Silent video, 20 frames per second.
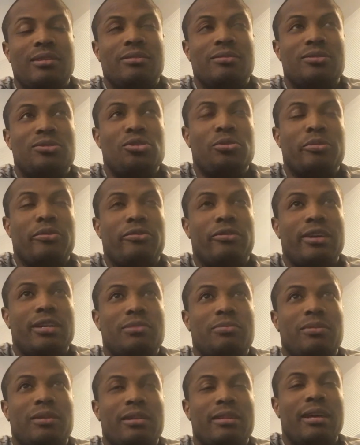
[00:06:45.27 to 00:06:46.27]
super
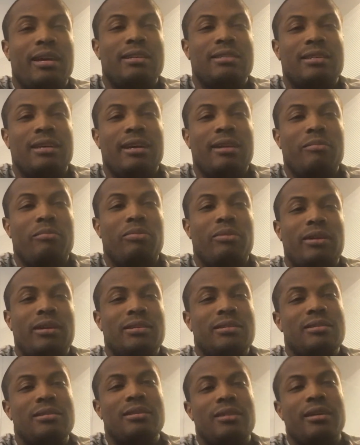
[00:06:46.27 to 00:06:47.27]
flexible on that side, and plus